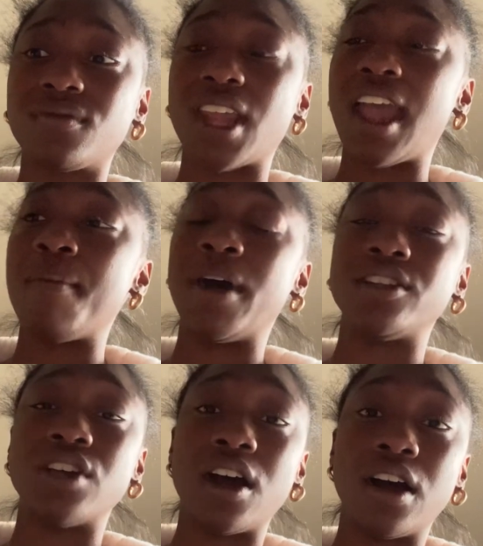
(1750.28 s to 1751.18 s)
at my
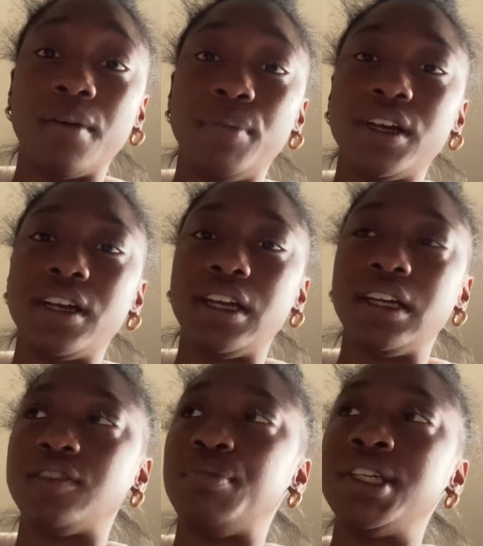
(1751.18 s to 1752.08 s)
job
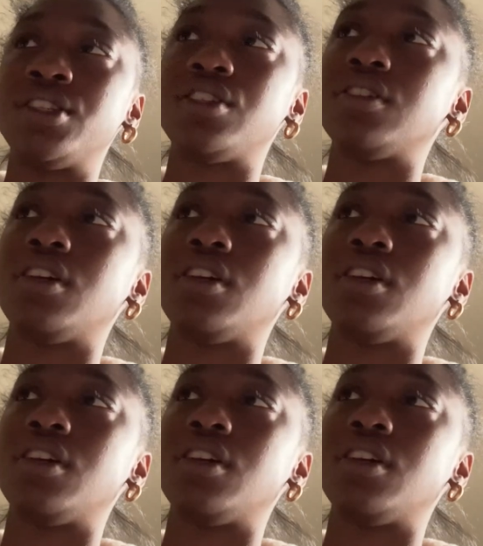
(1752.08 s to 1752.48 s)
because, bitch,